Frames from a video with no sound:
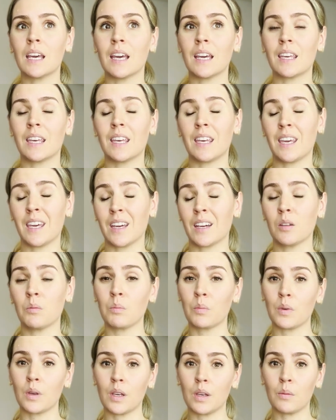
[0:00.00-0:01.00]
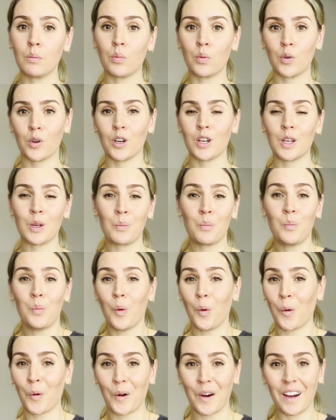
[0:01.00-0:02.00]
it can be pretty
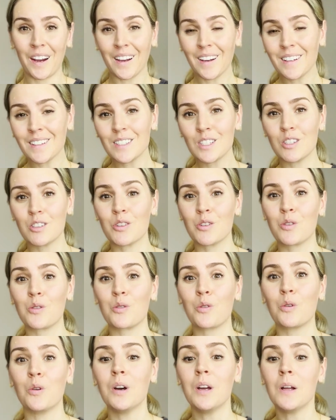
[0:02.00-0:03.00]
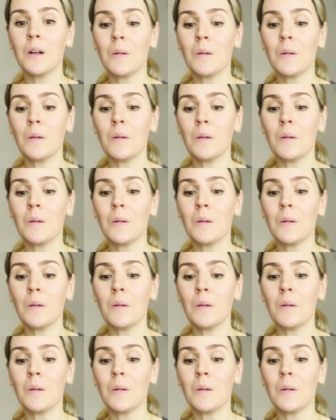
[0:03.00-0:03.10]
boring to